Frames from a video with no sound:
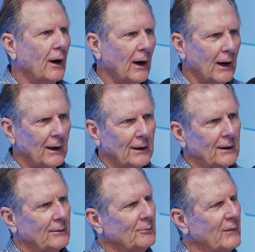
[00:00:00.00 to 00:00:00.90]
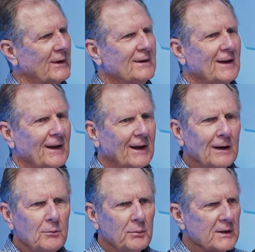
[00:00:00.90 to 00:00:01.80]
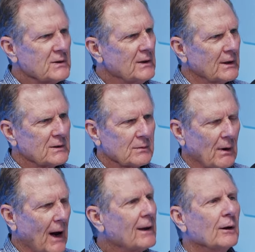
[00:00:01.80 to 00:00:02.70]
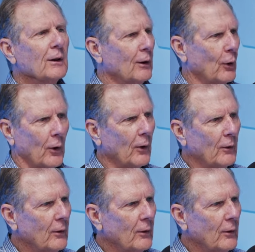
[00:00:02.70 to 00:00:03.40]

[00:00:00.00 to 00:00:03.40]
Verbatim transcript: That in business, I can learn.